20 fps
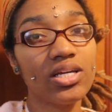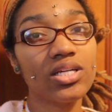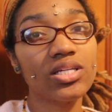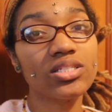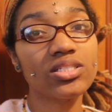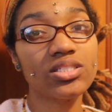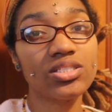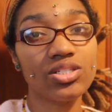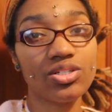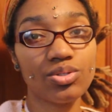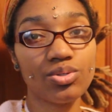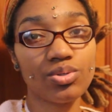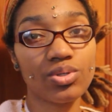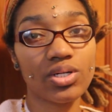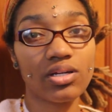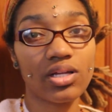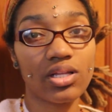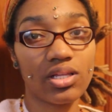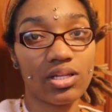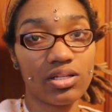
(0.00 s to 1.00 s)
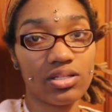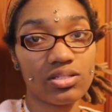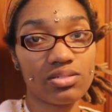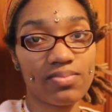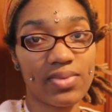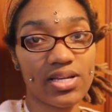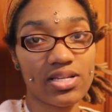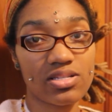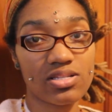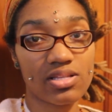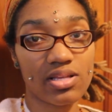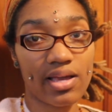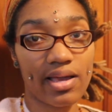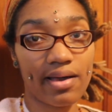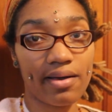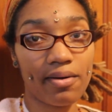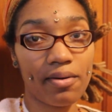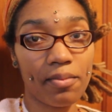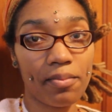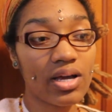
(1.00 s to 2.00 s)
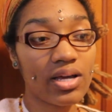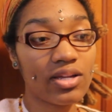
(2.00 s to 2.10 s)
It still cleans my scalp.